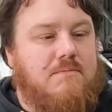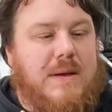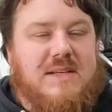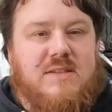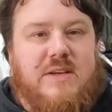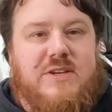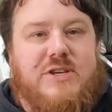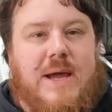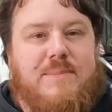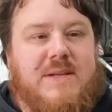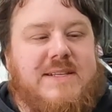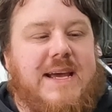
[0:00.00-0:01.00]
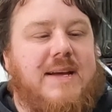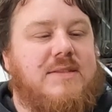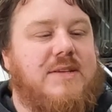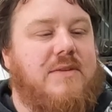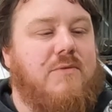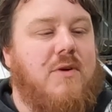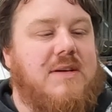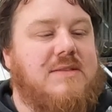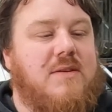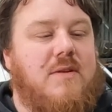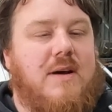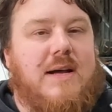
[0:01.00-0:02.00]
basically shaped it down to the right
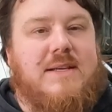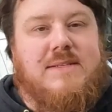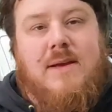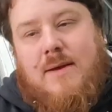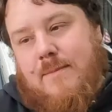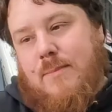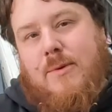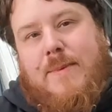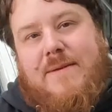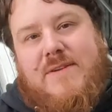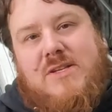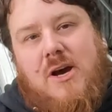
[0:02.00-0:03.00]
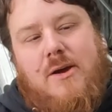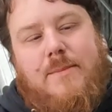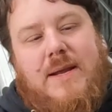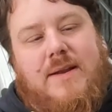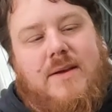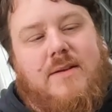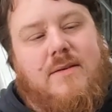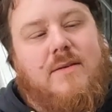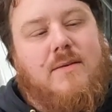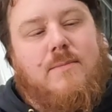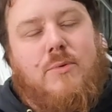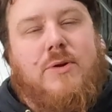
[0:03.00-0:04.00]
size, put a bit of a dome in it,
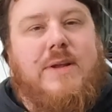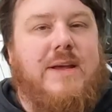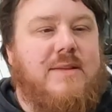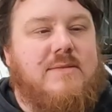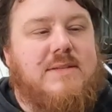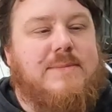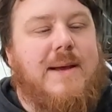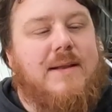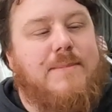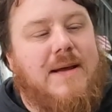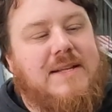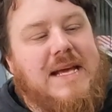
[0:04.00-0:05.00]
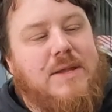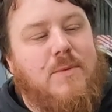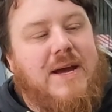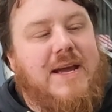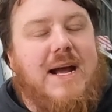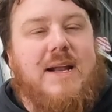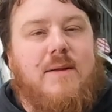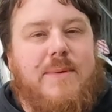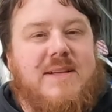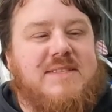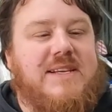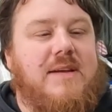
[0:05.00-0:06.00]
put it in, smacked it back the other way, added a
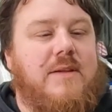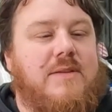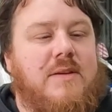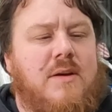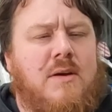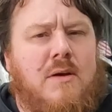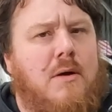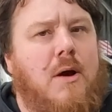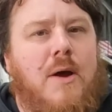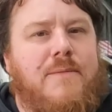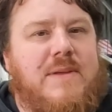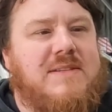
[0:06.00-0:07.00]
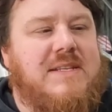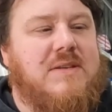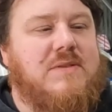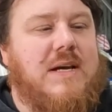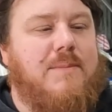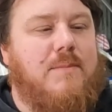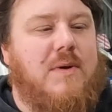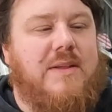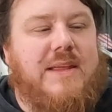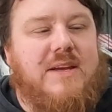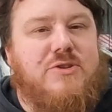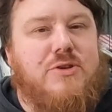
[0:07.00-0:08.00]
bit of sealant. Hopefully it seals up. I
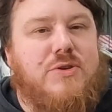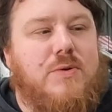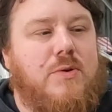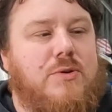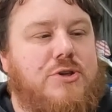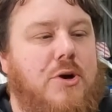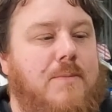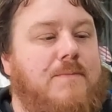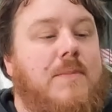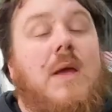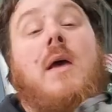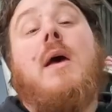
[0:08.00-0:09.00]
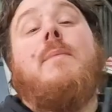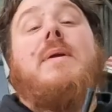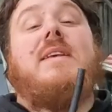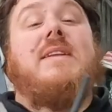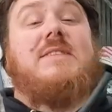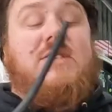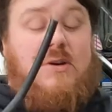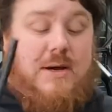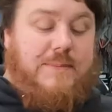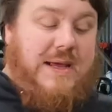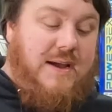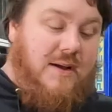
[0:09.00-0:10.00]
think it should do a good job. But it is
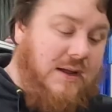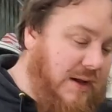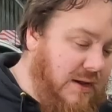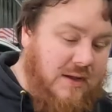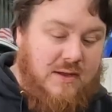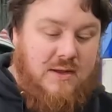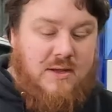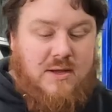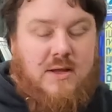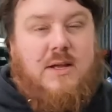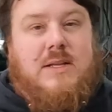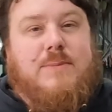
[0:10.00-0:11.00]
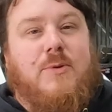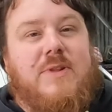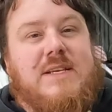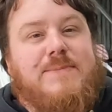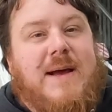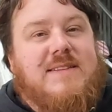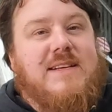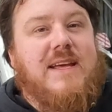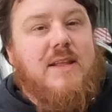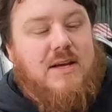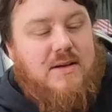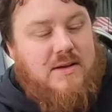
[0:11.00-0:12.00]
time now to put this back
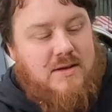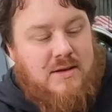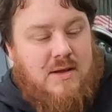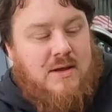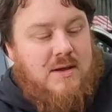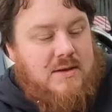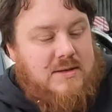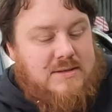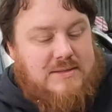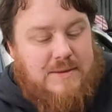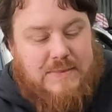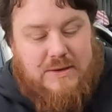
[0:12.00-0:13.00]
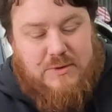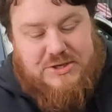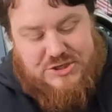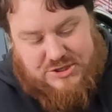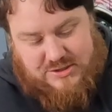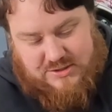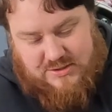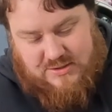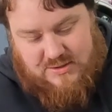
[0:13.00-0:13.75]
together. Something which,